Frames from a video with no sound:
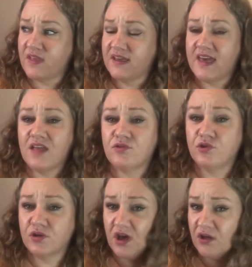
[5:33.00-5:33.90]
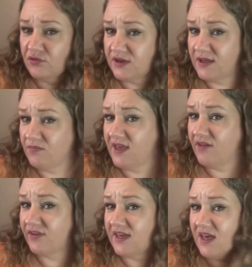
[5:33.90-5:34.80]
Cantu Curl Cream, the
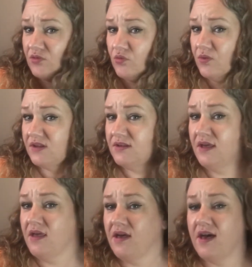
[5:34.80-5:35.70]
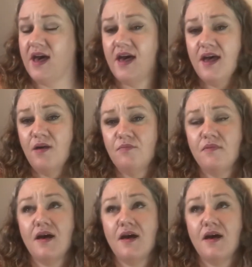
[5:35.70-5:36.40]
avocado one, and